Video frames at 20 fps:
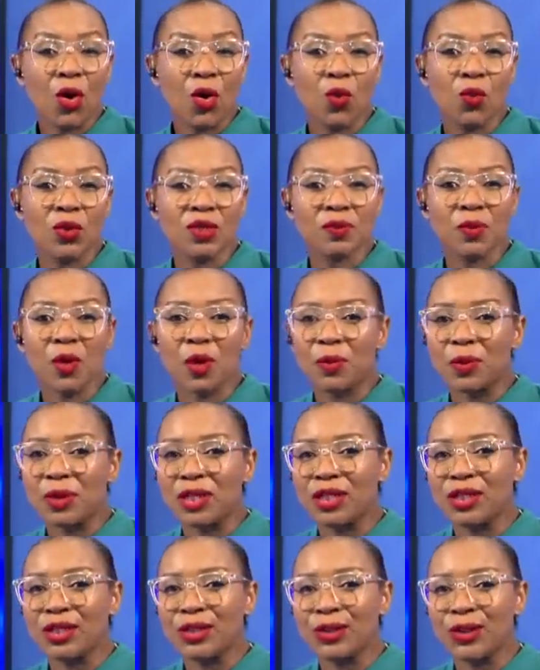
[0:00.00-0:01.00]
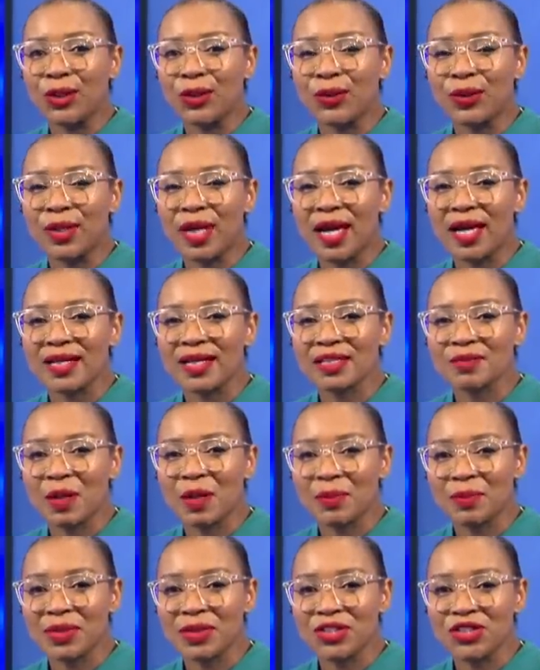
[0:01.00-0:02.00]
who was popularly known as
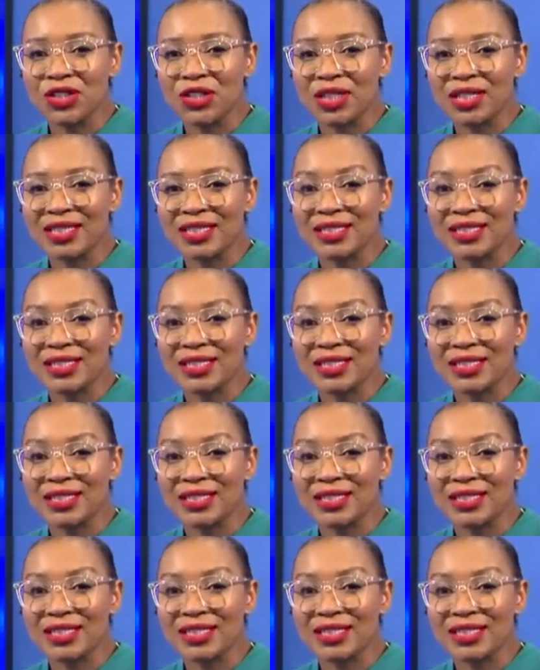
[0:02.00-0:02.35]
Mampintsha.